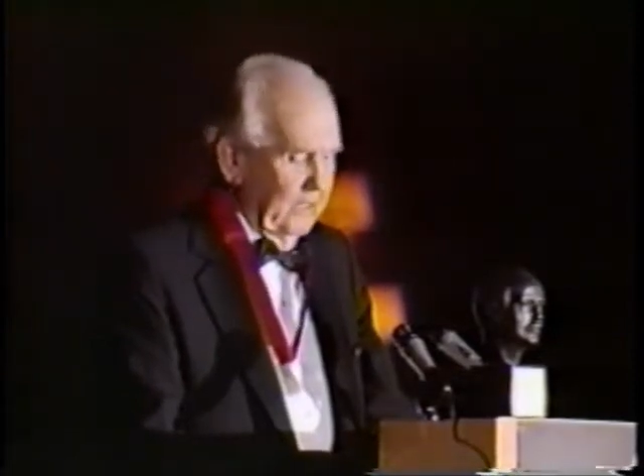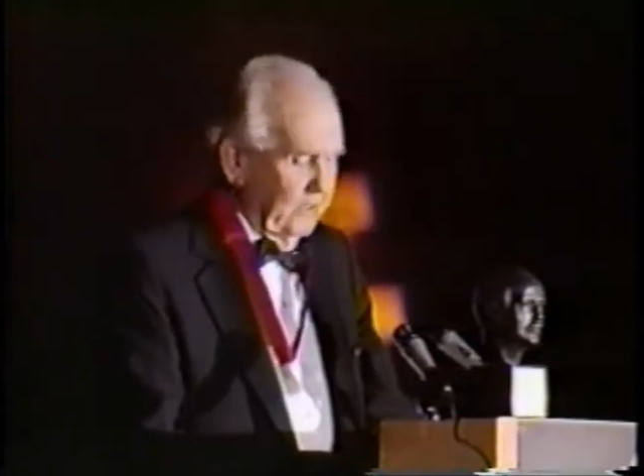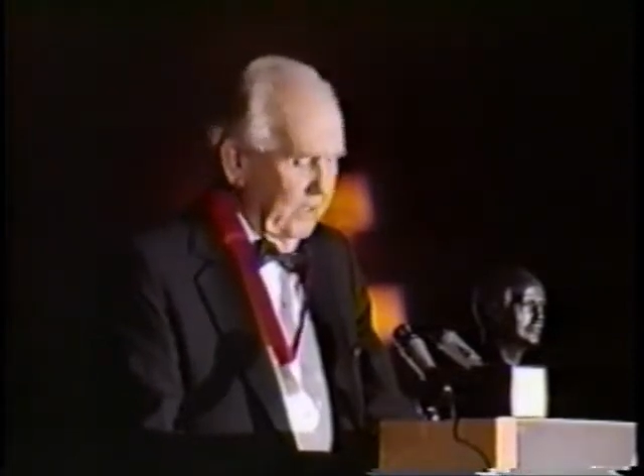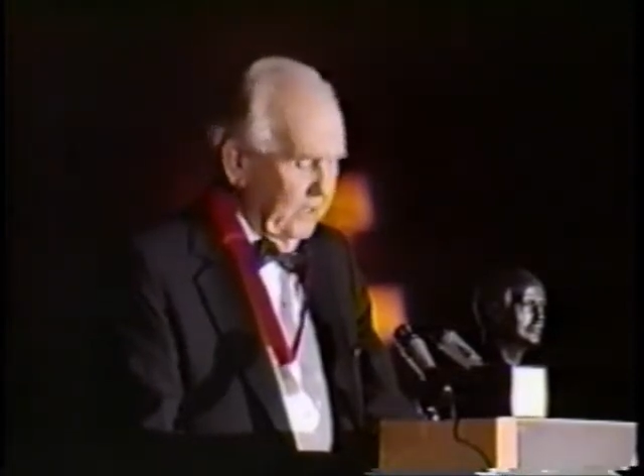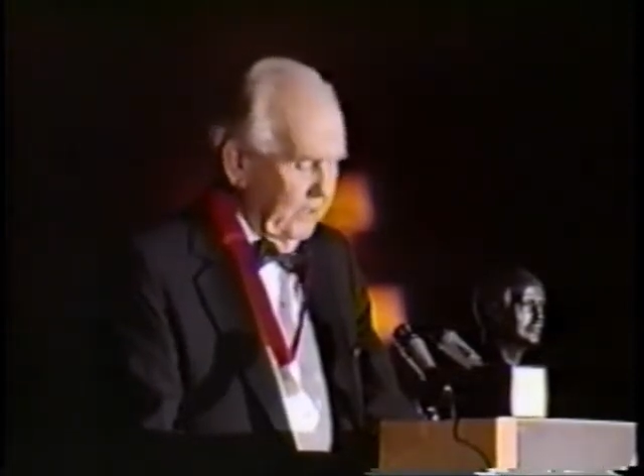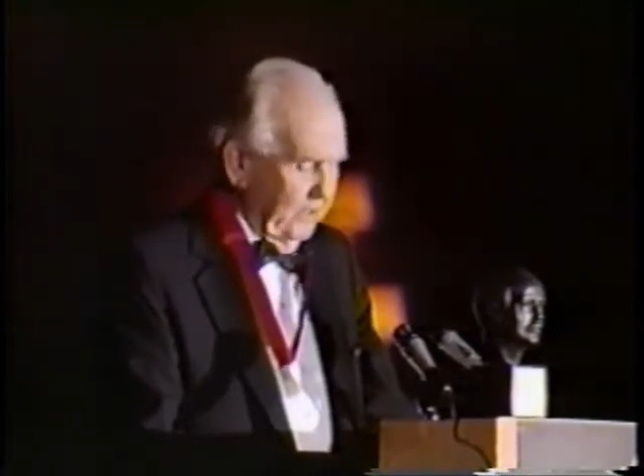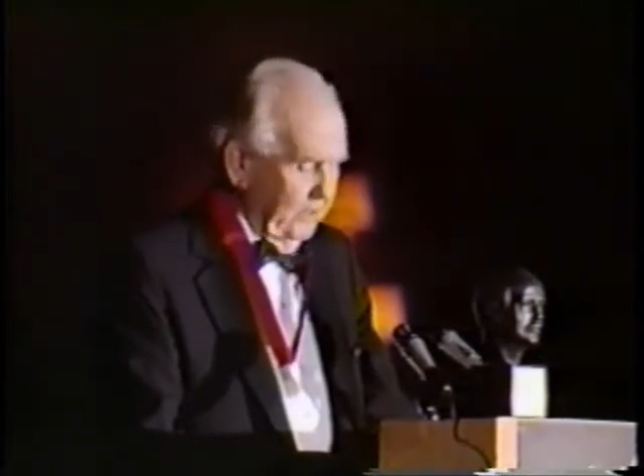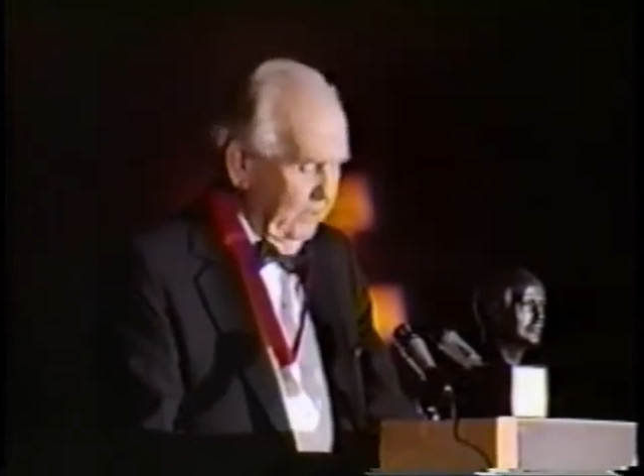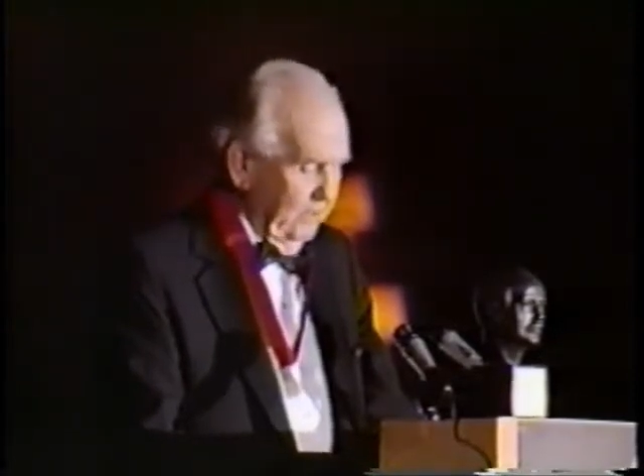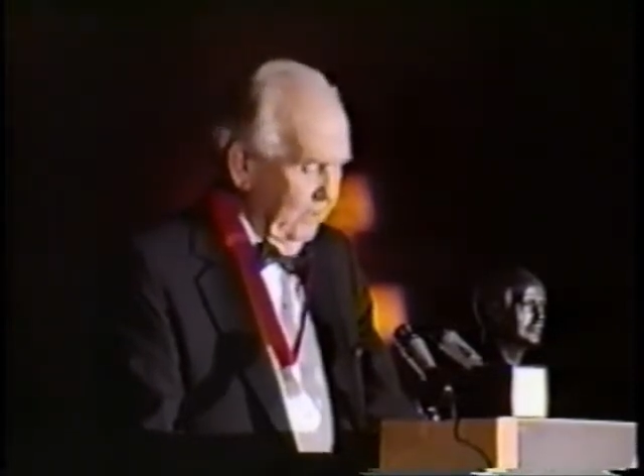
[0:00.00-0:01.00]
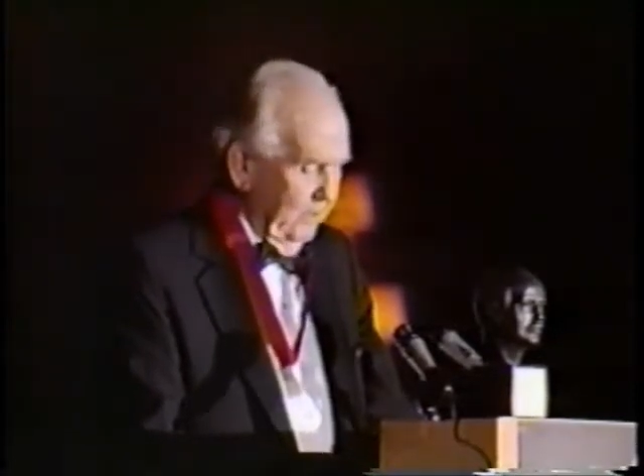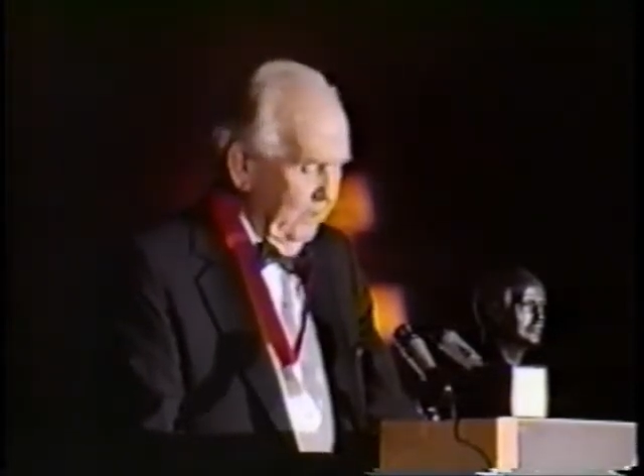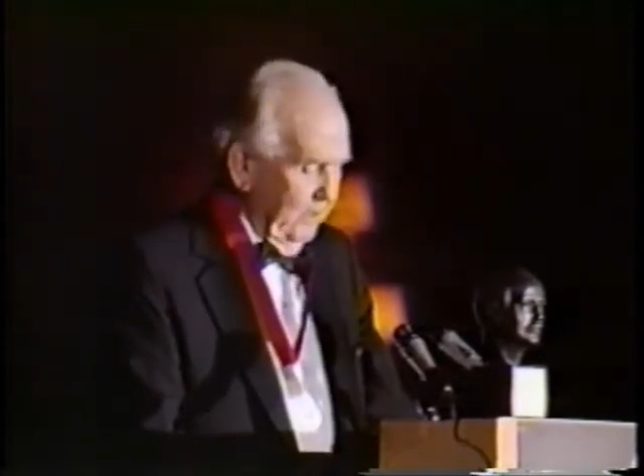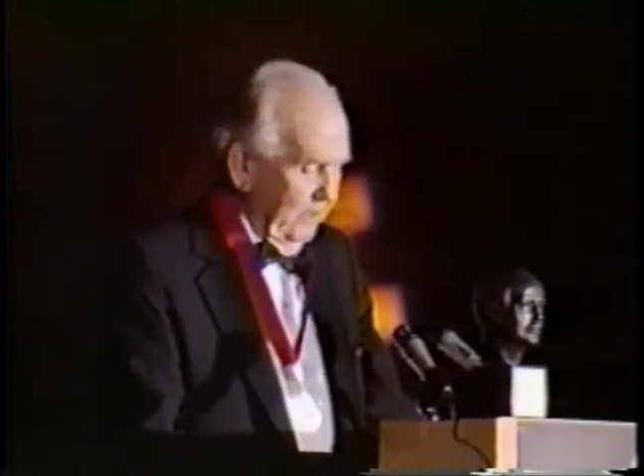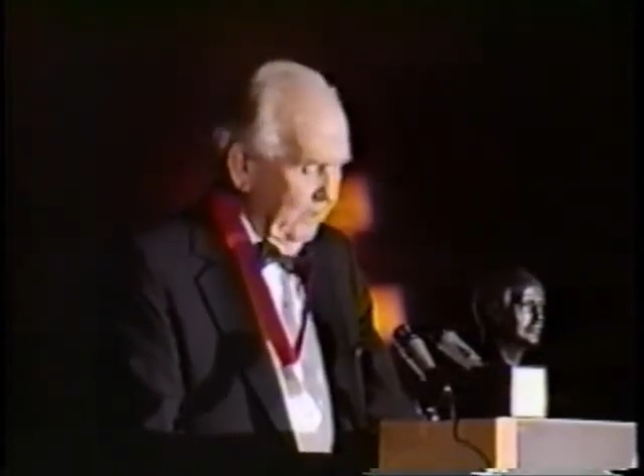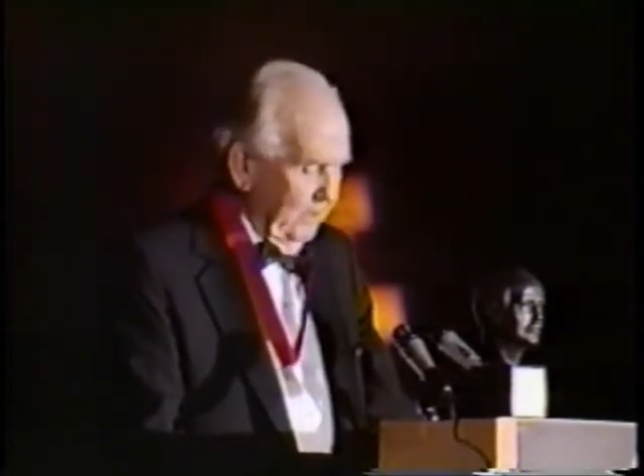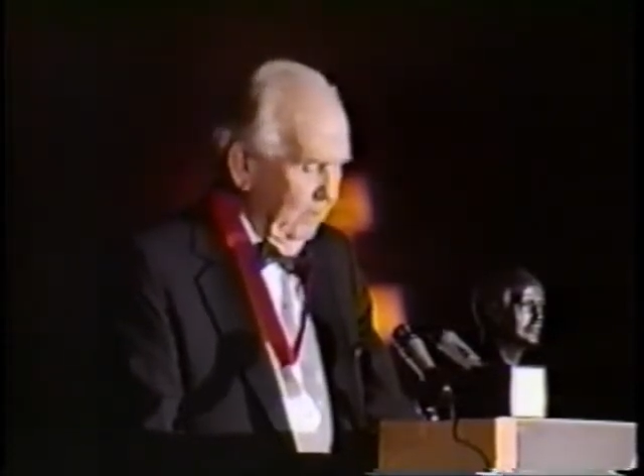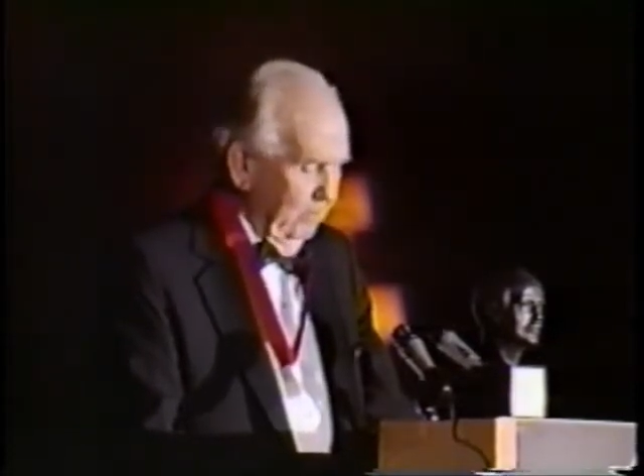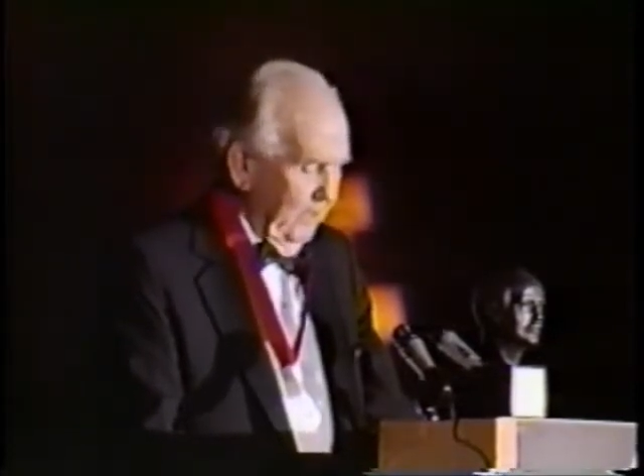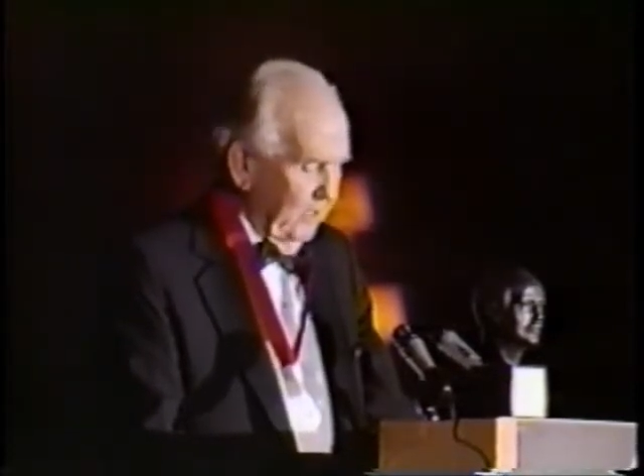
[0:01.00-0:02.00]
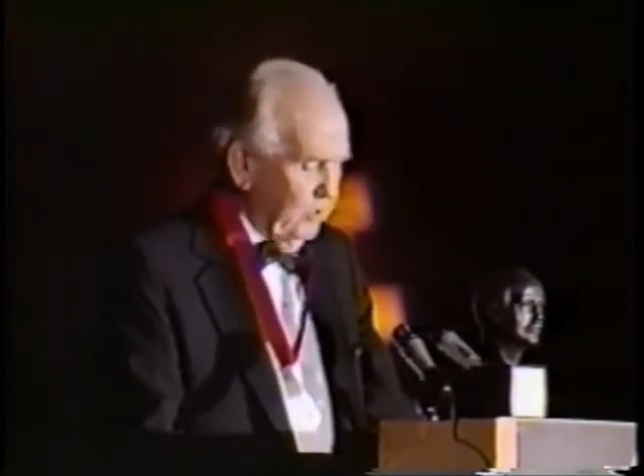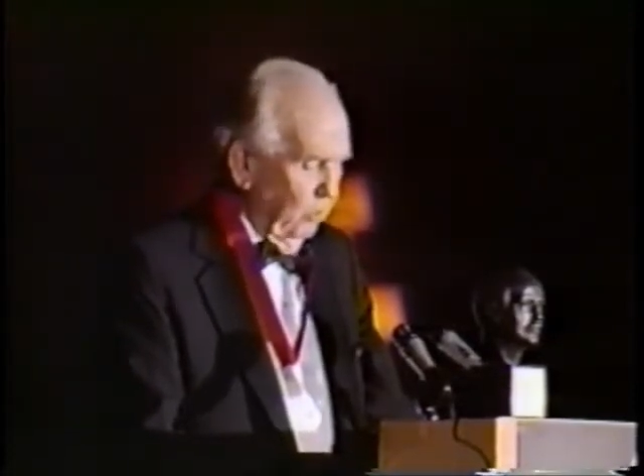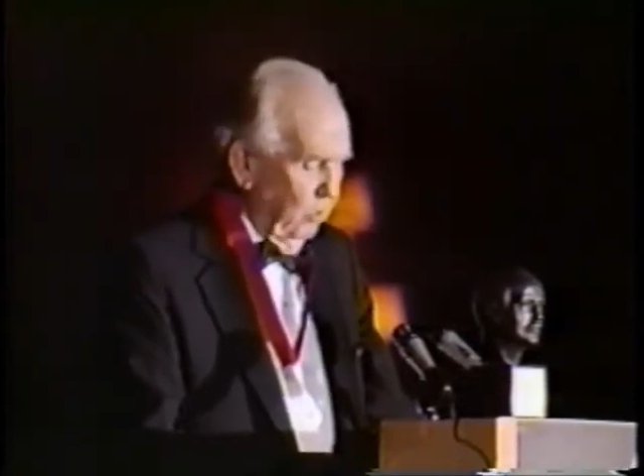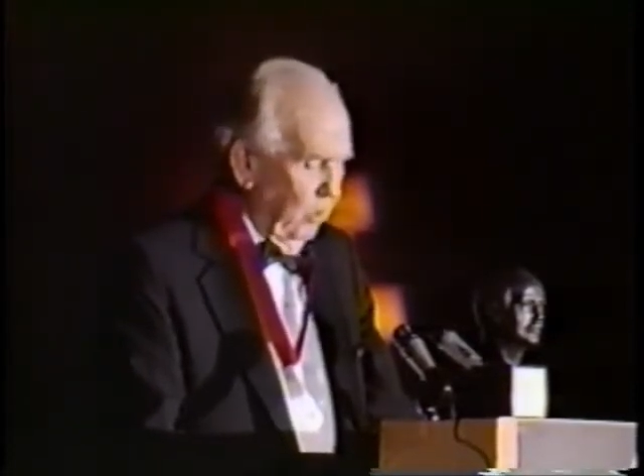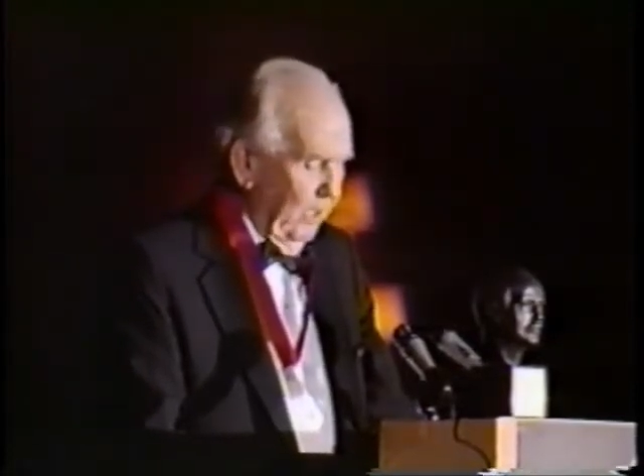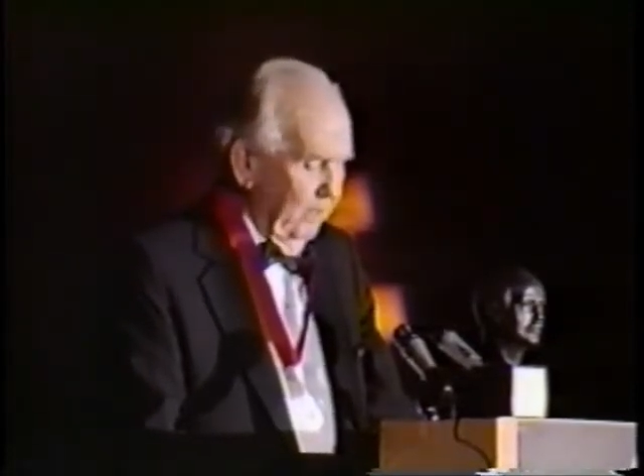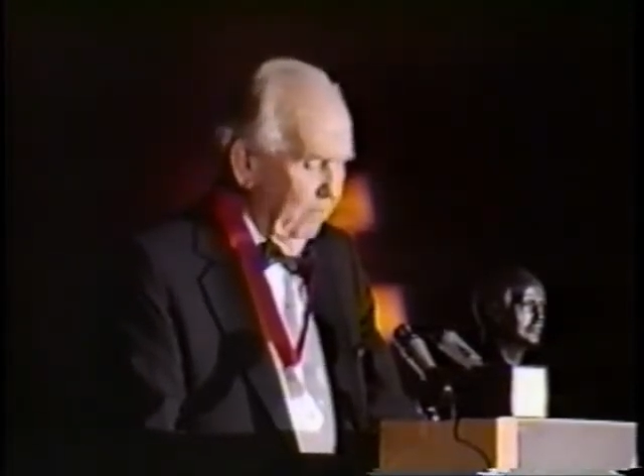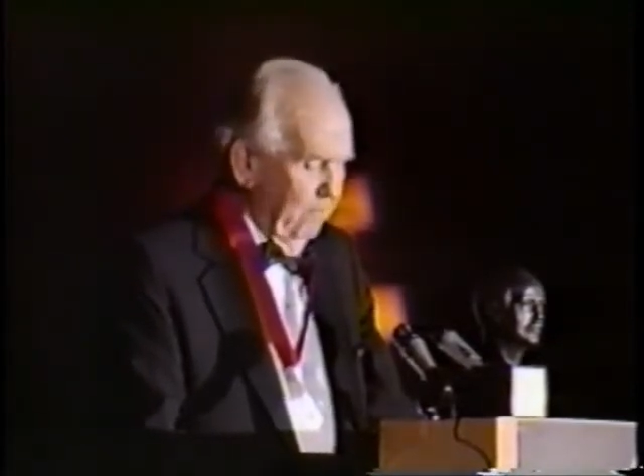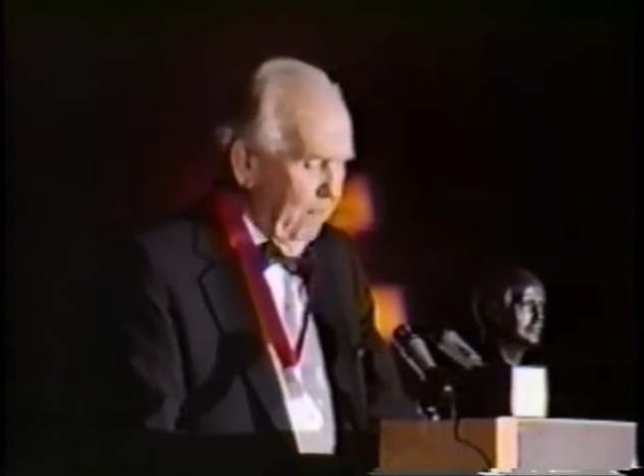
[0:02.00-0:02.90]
has just given me this award.